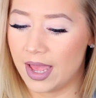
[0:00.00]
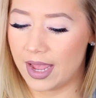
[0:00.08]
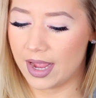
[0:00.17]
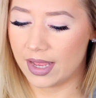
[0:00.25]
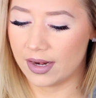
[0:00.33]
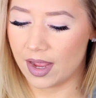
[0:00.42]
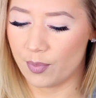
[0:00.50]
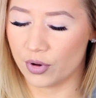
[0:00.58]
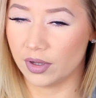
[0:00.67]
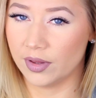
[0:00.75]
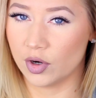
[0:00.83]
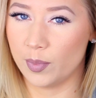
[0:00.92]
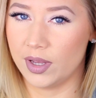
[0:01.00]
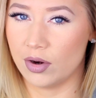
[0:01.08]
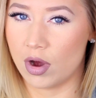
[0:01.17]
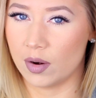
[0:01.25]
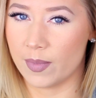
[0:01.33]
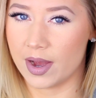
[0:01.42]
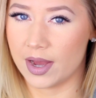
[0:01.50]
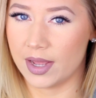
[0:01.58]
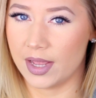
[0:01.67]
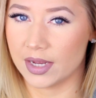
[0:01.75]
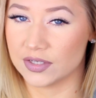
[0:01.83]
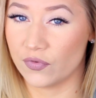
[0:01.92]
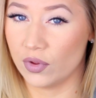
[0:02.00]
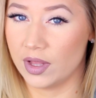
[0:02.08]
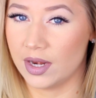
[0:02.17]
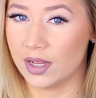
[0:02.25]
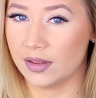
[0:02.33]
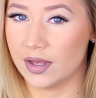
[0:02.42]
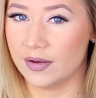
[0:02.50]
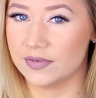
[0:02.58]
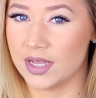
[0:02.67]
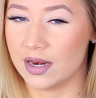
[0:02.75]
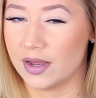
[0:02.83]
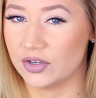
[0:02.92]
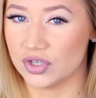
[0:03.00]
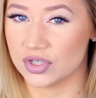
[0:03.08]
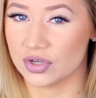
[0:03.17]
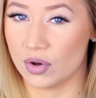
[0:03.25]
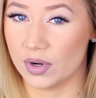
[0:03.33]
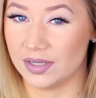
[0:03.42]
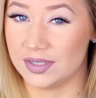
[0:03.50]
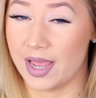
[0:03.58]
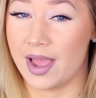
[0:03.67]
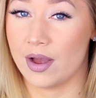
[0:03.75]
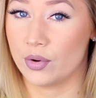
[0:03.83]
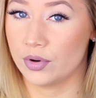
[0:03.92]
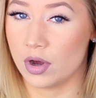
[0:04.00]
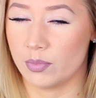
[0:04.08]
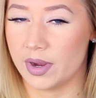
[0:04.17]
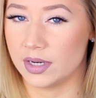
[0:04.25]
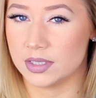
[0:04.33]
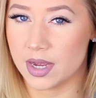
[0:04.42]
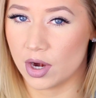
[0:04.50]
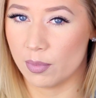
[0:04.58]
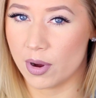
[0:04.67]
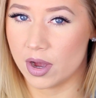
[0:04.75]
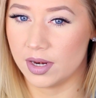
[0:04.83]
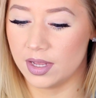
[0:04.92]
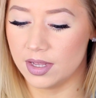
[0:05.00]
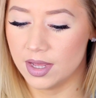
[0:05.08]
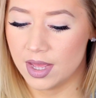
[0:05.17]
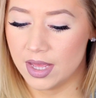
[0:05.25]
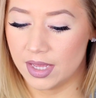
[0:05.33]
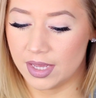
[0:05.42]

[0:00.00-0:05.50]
and I put a little bit on my exfoliating gloves and I just go to town on my entire body.